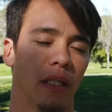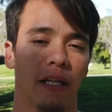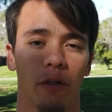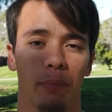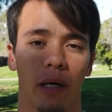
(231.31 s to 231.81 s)

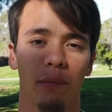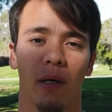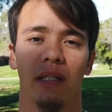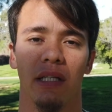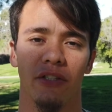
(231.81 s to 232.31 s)
If your belly
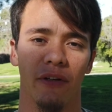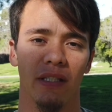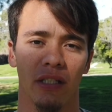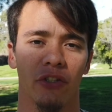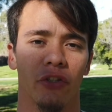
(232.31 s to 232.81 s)
button is
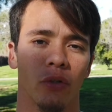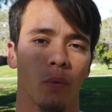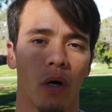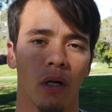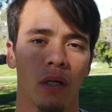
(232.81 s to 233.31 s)
facing a certain
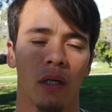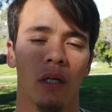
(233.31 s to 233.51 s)
wall,